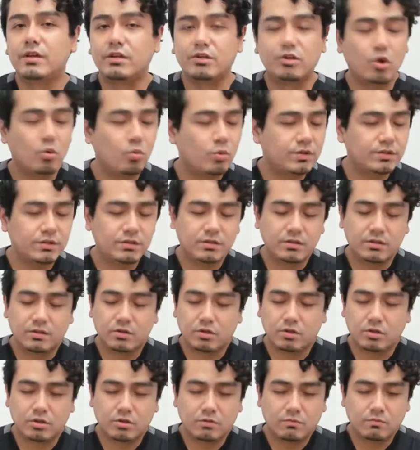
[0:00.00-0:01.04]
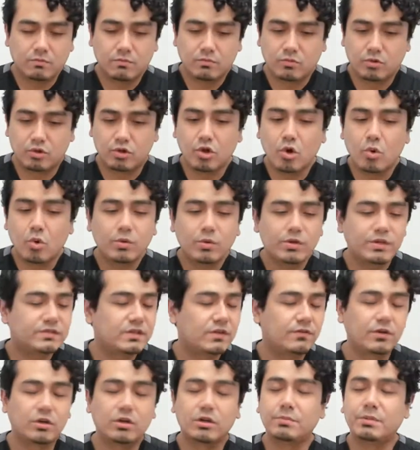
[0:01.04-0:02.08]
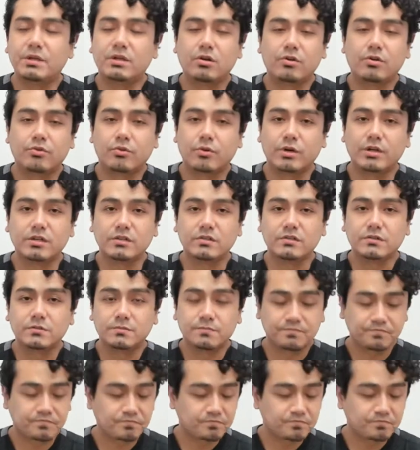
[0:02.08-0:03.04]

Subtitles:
No one is ever going to beat arthritis.